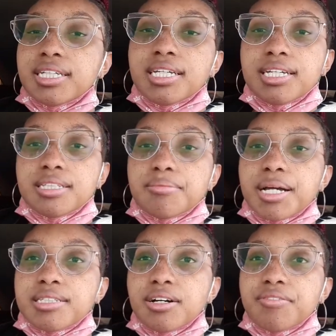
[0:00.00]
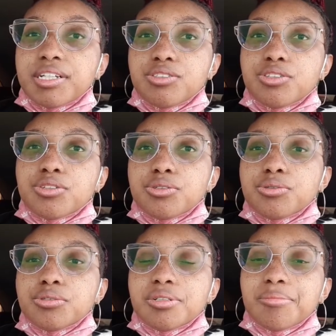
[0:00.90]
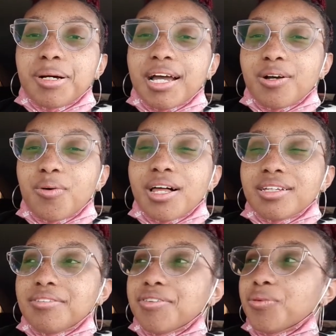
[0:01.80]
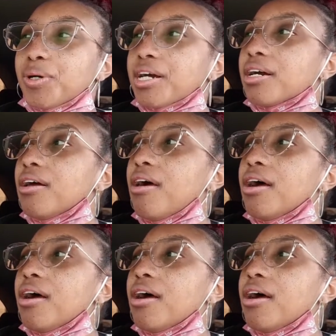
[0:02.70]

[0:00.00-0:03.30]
to ease myself into buying quality footwear.